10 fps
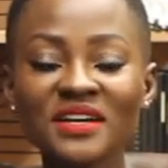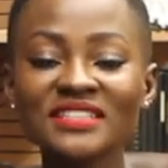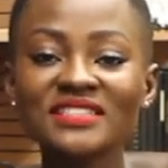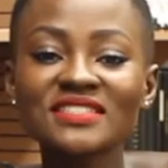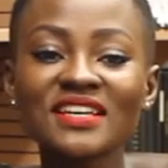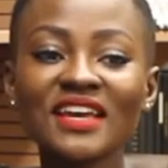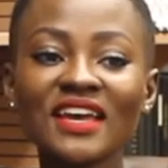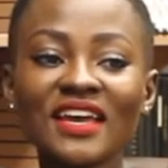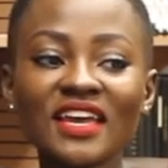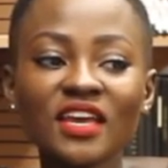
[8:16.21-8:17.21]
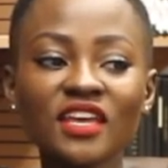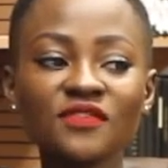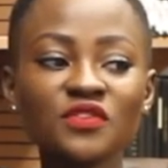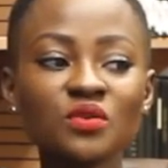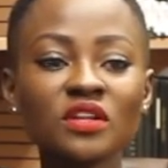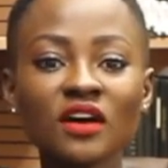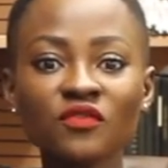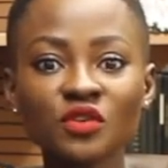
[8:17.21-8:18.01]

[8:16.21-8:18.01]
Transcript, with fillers: But if you love